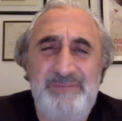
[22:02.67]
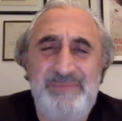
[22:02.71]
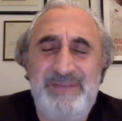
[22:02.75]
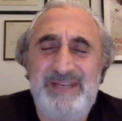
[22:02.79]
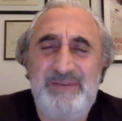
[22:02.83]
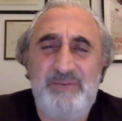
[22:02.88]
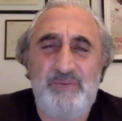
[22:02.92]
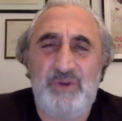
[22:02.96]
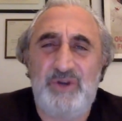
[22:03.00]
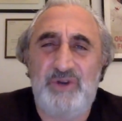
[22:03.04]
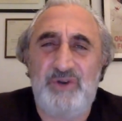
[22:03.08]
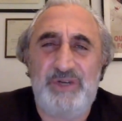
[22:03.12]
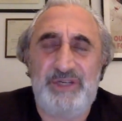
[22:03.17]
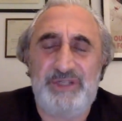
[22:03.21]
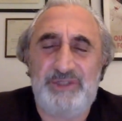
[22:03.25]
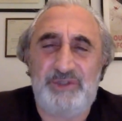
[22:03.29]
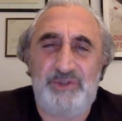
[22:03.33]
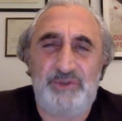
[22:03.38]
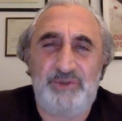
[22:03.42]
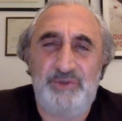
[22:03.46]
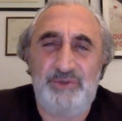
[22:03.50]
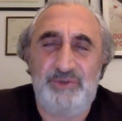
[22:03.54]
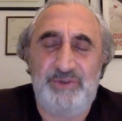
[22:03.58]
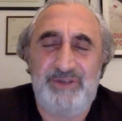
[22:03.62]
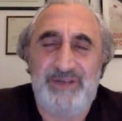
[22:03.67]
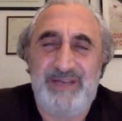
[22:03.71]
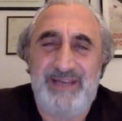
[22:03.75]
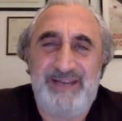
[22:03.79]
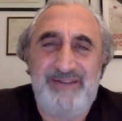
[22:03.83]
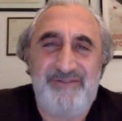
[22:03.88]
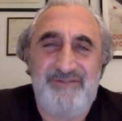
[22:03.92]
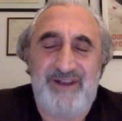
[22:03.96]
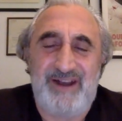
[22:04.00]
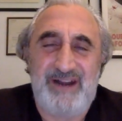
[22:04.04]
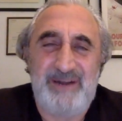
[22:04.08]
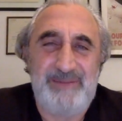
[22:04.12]
mean we're going to do
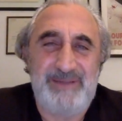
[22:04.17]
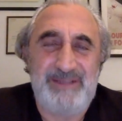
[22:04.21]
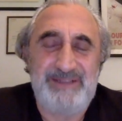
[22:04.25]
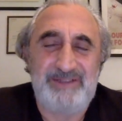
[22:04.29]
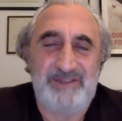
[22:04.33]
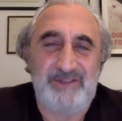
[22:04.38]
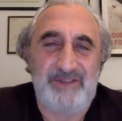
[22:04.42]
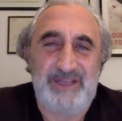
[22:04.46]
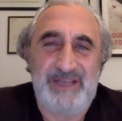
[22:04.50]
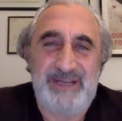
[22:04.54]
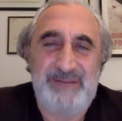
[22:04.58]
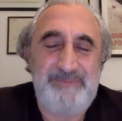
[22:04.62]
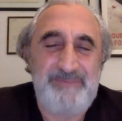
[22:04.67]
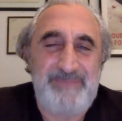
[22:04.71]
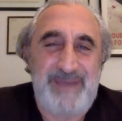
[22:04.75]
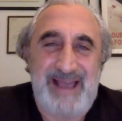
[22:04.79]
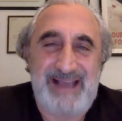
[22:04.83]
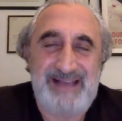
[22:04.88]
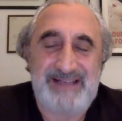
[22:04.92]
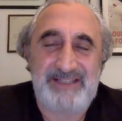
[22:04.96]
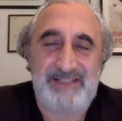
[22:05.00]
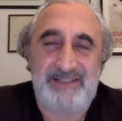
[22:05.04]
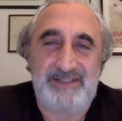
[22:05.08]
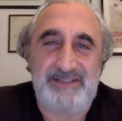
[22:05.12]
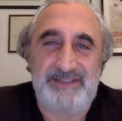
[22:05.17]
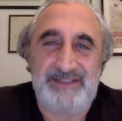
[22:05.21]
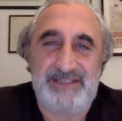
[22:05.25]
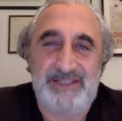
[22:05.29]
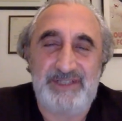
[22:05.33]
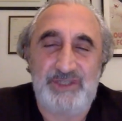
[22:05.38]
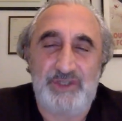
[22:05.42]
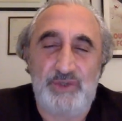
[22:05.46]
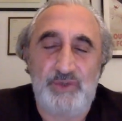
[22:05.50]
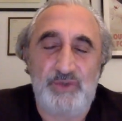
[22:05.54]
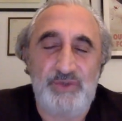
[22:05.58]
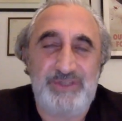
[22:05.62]
environmental impact
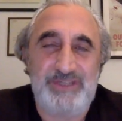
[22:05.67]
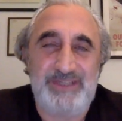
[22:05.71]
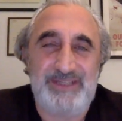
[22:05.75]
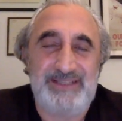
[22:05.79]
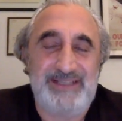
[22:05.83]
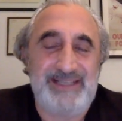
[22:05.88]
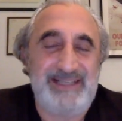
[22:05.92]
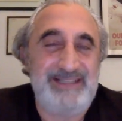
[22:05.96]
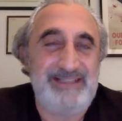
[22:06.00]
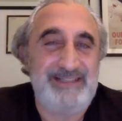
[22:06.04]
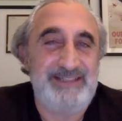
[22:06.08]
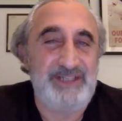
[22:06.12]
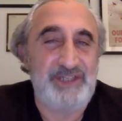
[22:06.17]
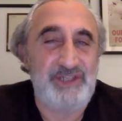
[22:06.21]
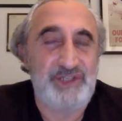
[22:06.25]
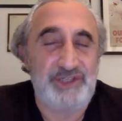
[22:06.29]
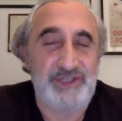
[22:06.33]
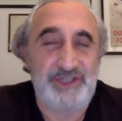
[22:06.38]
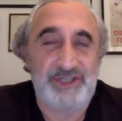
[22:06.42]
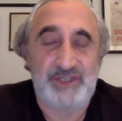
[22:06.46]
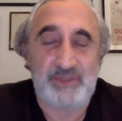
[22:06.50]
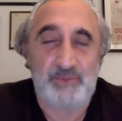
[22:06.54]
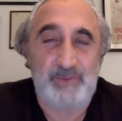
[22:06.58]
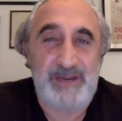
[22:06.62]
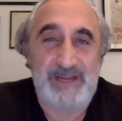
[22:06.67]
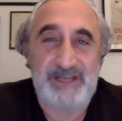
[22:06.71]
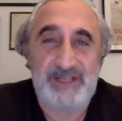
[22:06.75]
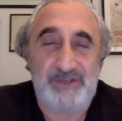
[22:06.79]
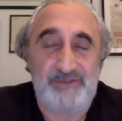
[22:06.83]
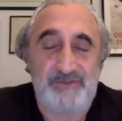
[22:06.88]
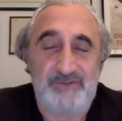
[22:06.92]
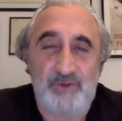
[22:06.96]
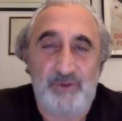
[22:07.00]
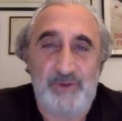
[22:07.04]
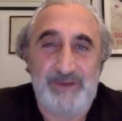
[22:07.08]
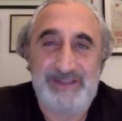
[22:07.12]
studies using indigenous ways
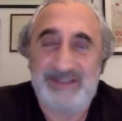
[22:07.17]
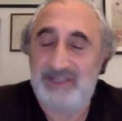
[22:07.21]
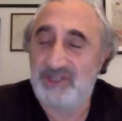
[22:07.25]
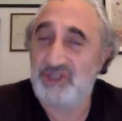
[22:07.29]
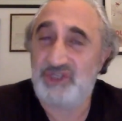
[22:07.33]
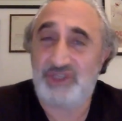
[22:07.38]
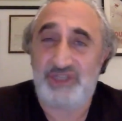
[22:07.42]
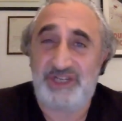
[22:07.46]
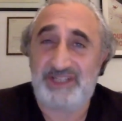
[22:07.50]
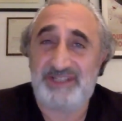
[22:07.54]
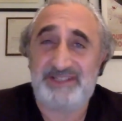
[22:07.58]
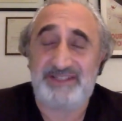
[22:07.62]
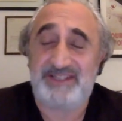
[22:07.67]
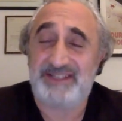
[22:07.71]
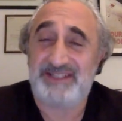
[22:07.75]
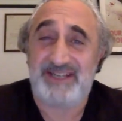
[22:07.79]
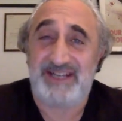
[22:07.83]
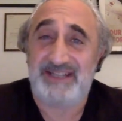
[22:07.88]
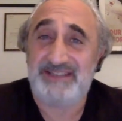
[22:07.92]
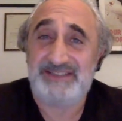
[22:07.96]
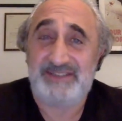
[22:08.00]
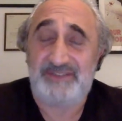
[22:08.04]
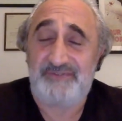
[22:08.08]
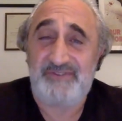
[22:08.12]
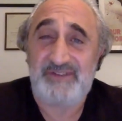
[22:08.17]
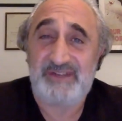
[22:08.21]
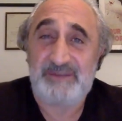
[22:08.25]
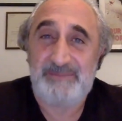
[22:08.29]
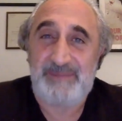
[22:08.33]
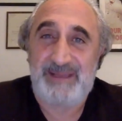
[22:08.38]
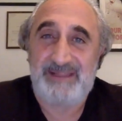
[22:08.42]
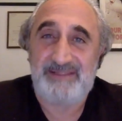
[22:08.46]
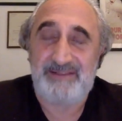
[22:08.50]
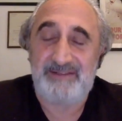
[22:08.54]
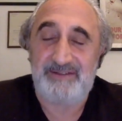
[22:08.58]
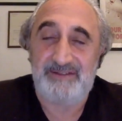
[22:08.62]
of knowing? There's just the scientific
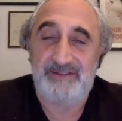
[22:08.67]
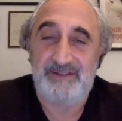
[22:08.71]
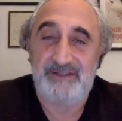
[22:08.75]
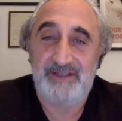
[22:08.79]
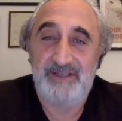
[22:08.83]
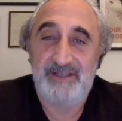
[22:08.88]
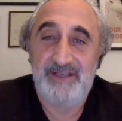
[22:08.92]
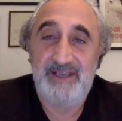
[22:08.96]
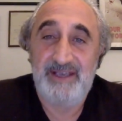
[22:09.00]
method.